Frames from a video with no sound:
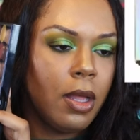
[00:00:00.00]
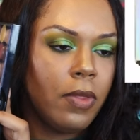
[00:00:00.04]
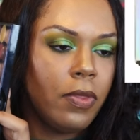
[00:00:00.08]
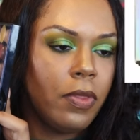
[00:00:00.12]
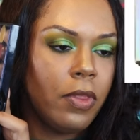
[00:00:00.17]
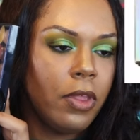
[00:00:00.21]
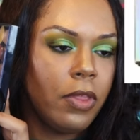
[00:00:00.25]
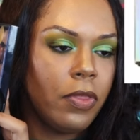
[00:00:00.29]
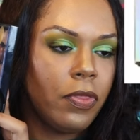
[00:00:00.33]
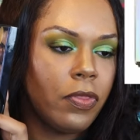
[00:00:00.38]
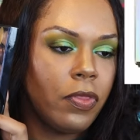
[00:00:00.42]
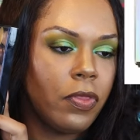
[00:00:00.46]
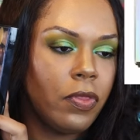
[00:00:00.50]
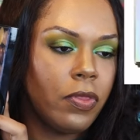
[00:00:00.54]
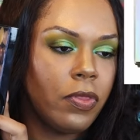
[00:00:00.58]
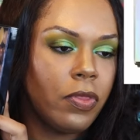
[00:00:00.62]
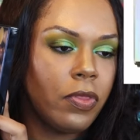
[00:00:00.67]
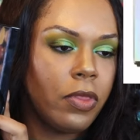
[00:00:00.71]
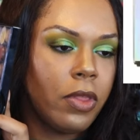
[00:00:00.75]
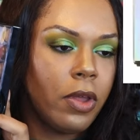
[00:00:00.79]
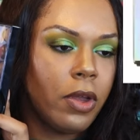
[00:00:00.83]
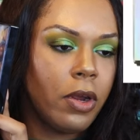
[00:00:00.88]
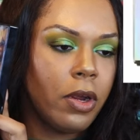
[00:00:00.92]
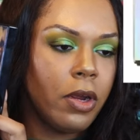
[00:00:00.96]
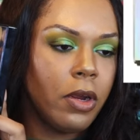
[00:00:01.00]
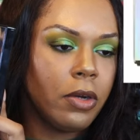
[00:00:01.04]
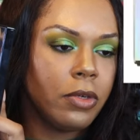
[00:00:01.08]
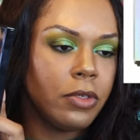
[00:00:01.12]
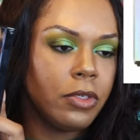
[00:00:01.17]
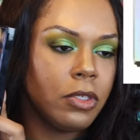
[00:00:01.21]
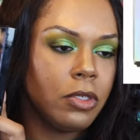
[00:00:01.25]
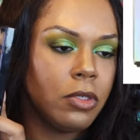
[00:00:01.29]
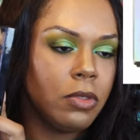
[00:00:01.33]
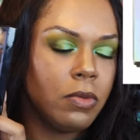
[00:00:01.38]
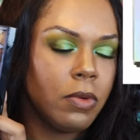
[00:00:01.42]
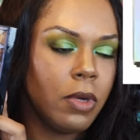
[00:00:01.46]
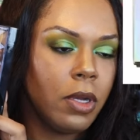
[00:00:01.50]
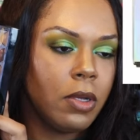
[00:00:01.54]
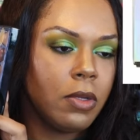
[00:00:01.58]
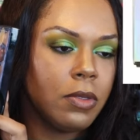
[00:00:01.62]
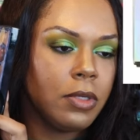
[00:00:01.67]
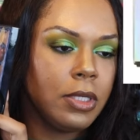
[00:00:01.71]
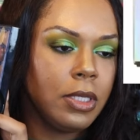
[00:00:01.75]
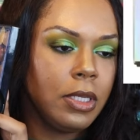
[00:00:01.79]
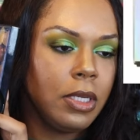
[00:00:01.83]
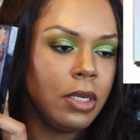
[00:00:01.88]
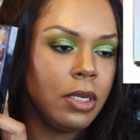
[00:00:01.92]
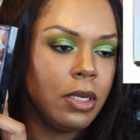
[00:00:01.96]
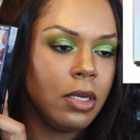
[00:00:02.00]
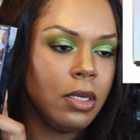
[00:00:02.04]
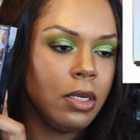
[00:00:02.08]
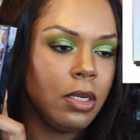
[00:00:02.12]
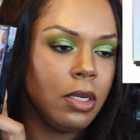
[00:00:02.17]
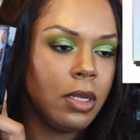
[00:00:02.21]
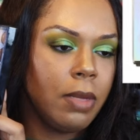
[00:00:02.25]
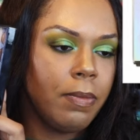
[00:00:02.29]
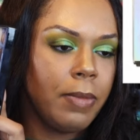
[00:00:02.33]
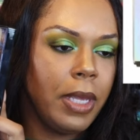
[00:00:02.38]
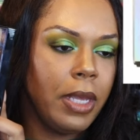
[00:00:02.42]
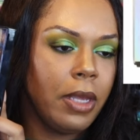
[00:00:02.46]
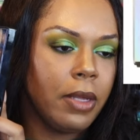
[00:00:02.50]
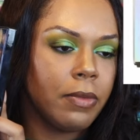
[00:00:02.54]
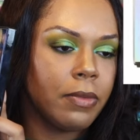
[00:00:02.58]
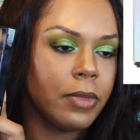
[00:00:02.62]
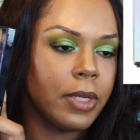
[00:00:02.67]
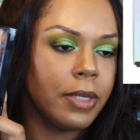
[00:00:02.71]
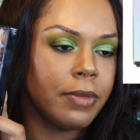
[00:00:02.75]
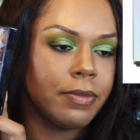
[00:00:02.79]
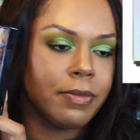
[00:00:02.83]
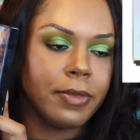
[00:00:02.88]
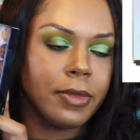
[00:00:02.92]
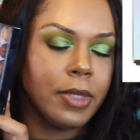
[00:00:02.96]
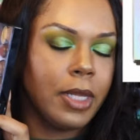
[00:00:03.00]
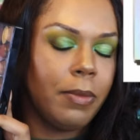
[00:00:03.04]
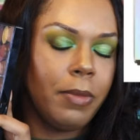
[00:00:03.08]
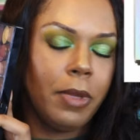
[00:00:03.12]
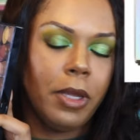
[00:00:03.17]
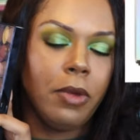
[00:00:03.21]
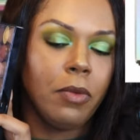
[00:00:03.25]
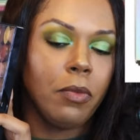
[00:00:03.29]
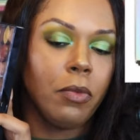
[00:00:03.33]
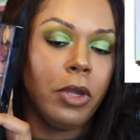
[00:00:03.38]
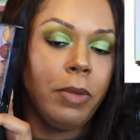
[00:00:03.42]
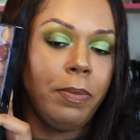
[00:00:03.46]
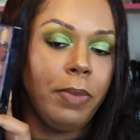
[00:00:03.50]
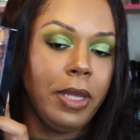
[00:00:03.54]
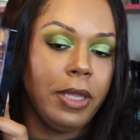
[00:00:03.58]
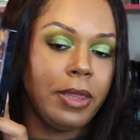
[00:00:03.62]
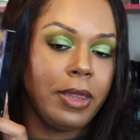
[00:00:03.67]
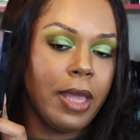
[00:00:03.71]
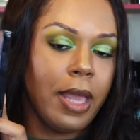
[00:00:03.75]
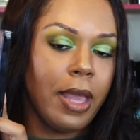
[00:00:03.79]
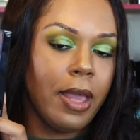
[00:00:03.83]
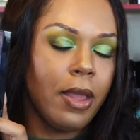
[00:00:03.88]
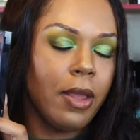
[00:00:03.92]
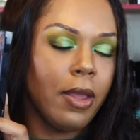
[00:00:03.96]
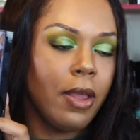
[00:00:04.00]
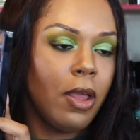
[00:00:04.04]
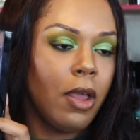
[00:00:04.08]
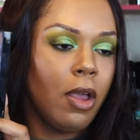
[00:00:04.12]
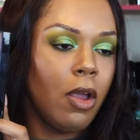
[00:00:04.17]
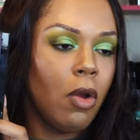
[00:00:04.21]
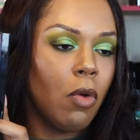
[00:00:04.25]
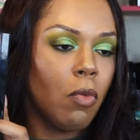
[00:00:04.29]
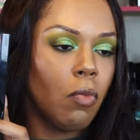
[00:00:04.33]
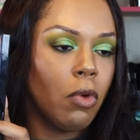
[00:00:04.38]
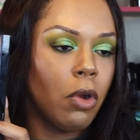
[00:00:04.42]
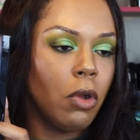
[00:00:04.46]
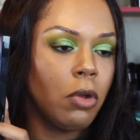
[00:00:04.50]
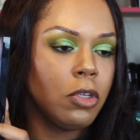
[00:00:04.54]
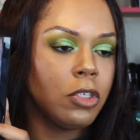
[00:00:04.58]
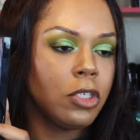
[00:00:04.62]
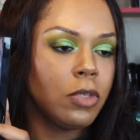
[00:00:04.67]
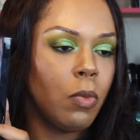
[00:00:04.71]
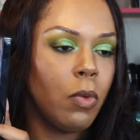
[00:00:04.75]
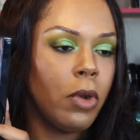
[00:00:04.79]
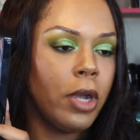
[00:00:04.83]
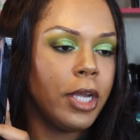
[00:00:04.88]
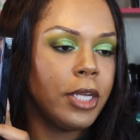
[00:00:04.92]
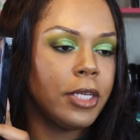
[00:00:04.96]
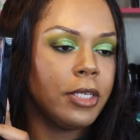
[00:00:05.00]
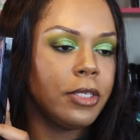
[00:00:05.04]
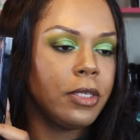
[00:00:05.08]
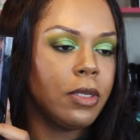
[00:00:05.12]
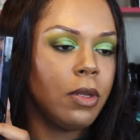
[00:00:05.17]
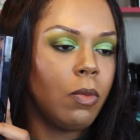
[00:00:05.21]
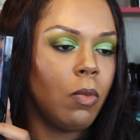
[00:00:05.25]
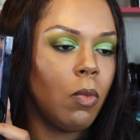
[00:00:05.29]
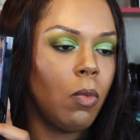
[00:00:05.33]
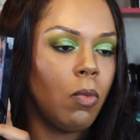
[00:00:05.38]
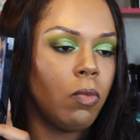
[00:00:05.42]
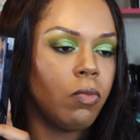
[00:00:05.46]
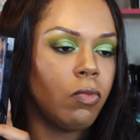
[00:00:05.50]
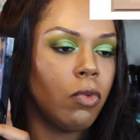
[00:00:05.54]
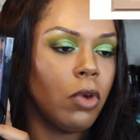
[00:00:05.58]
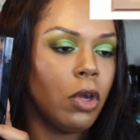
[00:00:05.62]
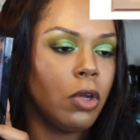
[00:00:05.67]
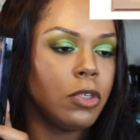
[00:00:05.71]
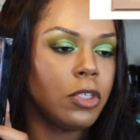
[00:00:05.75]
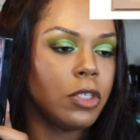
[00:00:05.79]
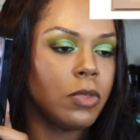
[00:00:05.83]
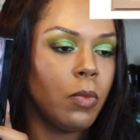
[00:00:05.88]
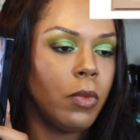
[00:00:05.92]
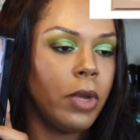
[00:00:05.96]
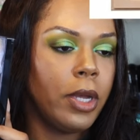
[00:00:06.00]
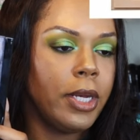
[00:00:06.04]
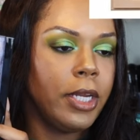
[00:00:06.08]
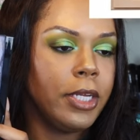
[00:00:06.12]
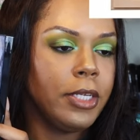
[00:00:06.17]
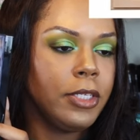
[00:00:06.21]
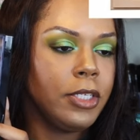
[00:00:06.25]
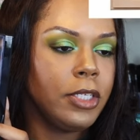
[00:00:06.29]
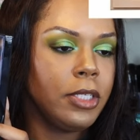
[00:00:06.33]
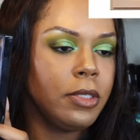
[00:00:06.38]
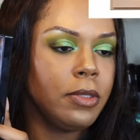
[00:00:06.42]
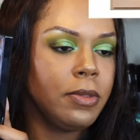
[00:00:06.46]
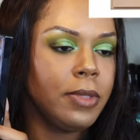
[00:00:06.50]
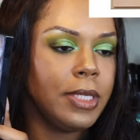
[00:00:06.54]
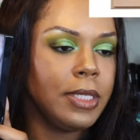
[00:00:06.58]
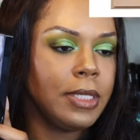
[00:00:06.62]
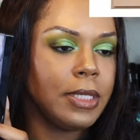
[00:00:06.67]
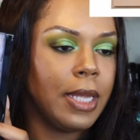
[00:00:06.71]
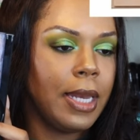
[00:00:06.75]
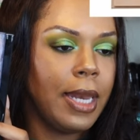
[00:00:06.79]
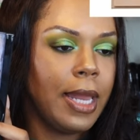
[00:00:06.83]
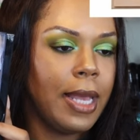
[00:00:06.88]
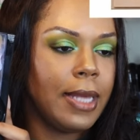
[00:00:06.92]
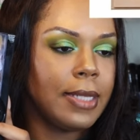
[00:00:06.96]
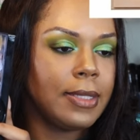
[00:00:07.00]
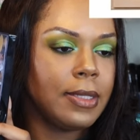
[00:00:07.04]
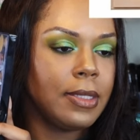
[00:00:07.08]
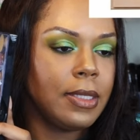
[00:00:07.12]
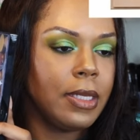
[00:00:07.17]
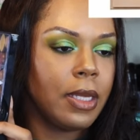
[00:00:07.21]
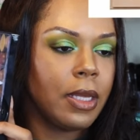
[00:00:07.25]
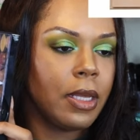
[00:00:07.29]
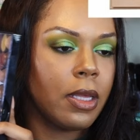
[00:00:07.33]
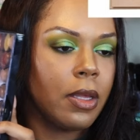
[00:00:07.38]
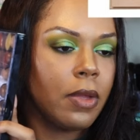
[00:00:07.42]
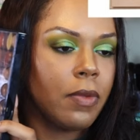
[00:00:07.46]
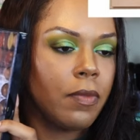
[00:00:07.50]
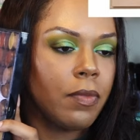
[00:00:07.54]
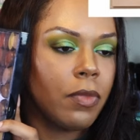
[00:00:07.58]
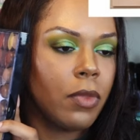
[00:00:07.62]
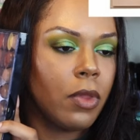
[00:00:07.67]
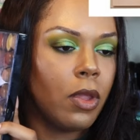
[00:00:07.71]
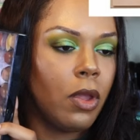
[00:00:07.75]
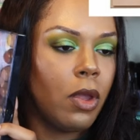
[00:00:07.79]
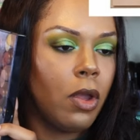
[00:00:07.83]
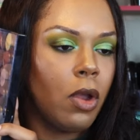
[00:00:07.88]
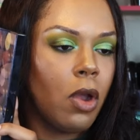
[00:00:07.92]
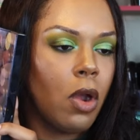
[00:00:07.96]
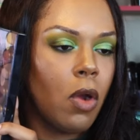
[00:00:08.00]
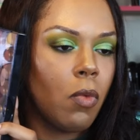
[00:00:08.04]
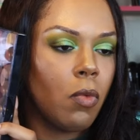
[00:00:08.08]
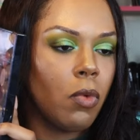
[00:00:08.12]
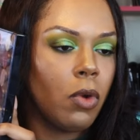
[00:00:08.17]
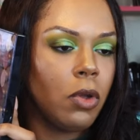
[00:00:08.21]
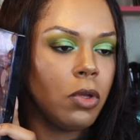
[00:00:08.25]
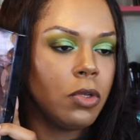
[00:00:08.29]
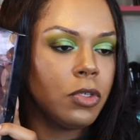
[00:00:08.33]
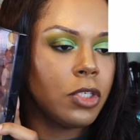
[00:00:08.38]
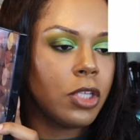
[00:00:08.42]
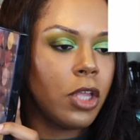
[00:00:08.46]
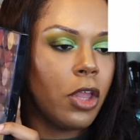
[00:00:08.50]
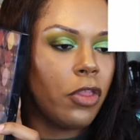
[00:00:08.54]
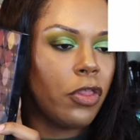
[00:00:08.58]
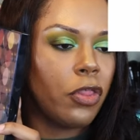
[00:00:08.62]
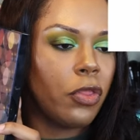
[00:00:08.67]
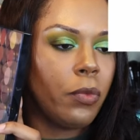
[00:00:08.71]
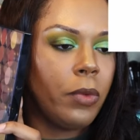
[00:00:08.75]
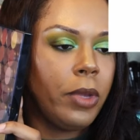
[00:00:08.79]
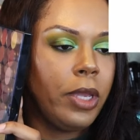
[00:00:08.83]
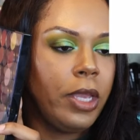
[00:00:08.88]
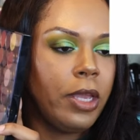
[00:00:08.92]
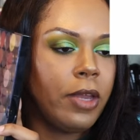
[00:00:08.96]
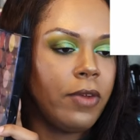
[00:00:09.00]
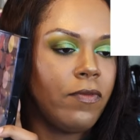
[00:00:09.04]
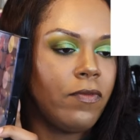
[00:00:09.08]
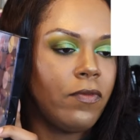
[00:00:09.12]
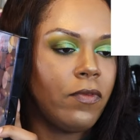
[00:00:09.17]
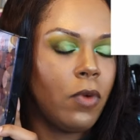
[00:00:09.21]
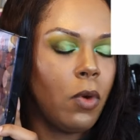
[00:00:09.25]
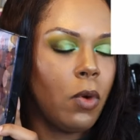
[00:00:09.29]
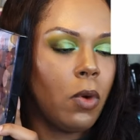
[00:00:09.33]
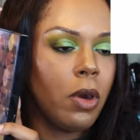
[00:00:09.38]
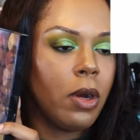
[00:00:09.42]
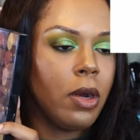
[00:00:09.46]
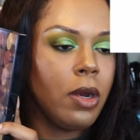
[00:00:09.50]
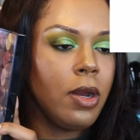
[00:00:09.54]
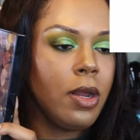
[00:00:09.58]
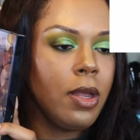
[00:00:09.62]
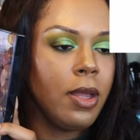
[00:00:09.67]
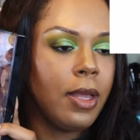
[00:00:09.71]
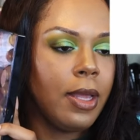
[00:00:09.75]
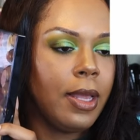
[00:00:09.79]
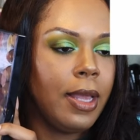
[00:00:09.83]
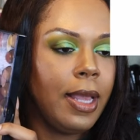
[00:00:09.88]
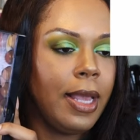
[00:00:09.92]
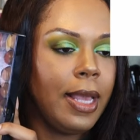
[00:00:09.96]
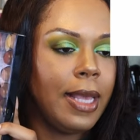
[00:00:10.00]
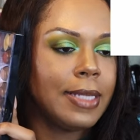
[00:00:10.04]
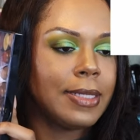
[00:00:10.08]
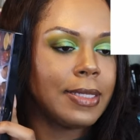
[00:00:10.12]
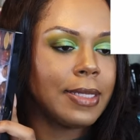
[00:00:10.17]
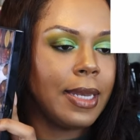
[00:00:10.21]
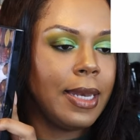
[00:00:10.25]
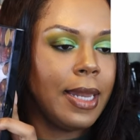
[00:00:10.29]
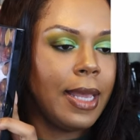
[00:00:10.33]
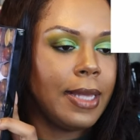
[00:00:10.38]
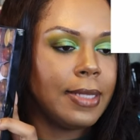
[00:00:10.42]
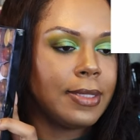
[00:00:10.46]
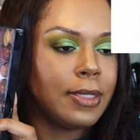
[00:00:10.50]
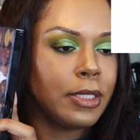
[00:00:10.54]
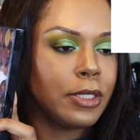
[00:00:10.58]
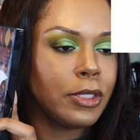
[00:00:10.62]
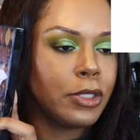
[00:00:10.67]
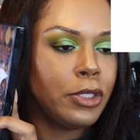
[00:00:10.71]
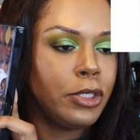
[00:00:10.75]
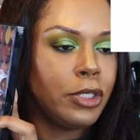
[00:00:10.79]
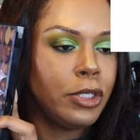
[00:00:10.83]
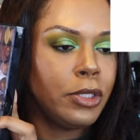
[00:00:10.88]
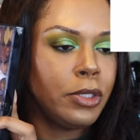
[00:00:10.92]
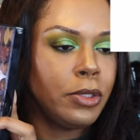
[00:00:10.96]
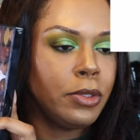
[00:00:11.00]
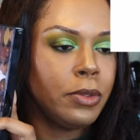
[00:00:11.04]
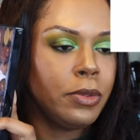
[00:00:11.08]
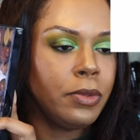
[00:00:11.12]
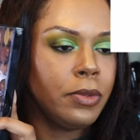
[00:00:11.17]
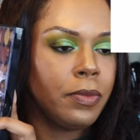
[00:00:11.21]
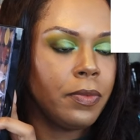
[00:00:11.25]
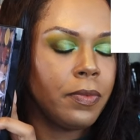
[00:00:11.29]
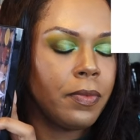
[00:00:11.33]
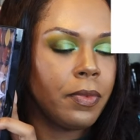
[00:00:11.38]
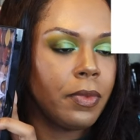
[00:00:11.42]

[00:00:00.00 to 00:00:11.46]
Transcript: The third two rows here, I mean, wait, let me repeat that. Rows one, rows one and two is classic. Rows three and four is classic two.